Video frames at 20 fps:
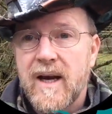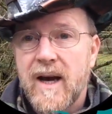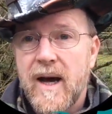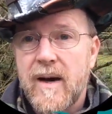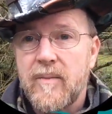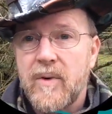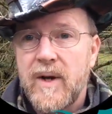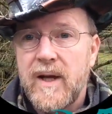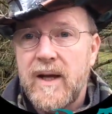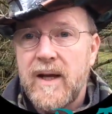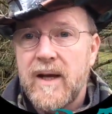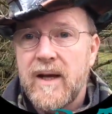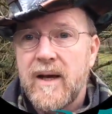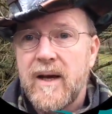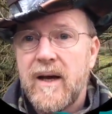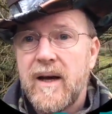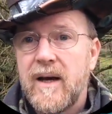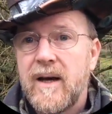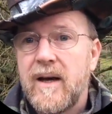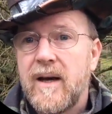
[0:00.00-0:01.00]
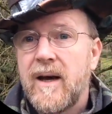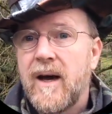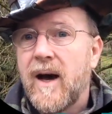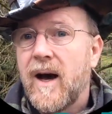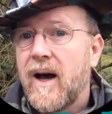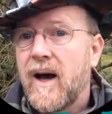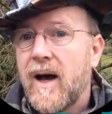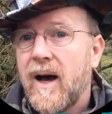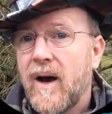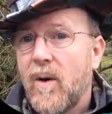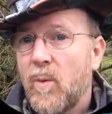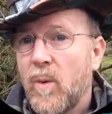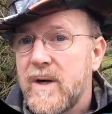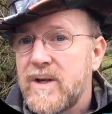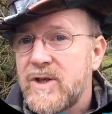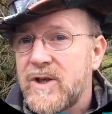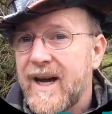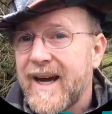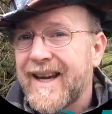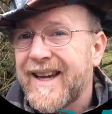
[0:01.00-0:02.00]
library,
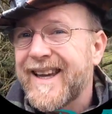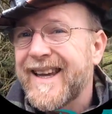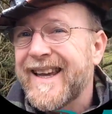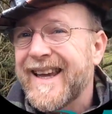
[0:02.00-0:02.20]
OneTrack